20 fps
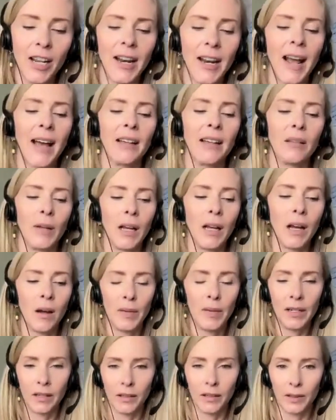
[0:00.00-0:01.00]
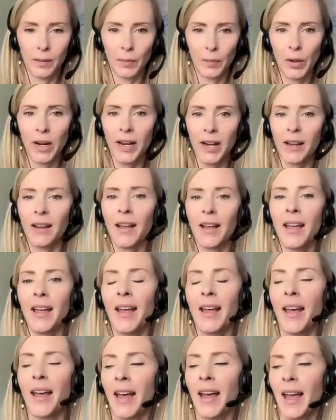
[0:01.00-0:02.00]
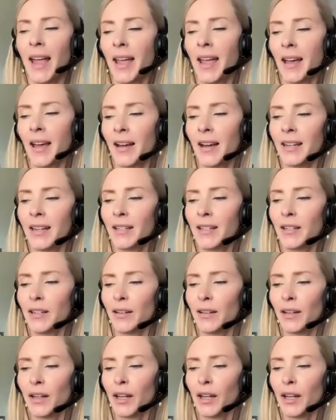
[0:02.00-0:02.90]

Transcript: And as we come into spring and,